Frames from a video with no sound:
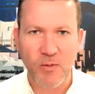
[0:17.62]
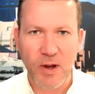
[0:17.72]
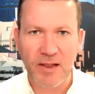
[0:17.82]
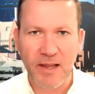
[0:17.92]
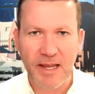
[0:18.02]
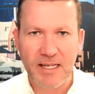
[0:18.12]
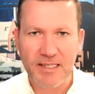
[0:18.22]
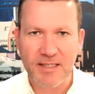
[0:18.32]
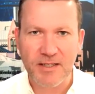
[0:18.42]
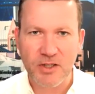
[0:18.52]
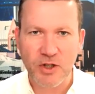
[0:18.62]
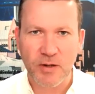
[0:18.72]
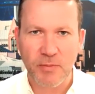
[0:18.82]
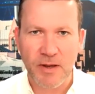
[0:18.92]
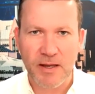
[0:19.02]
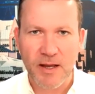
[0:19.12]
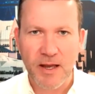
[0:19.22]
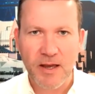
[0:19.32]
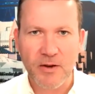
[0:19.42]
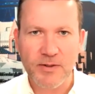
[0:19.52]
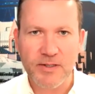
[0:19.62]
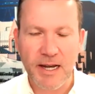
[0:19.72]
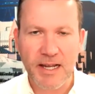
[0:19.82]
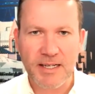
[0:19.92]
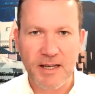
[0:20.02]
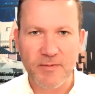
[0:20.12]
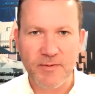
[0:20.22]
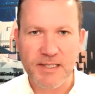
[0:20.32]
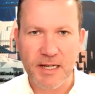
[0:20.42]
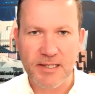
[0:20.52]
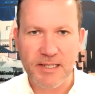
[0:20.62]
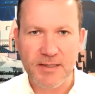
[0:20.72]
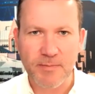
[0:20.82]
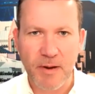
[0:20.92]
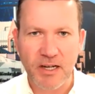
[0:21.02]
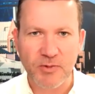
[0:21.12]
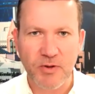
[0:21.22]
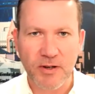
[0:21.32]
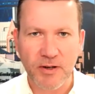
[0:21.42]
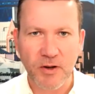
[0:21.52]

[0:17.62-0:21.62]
Will Easton joining me, who's a leading facilities management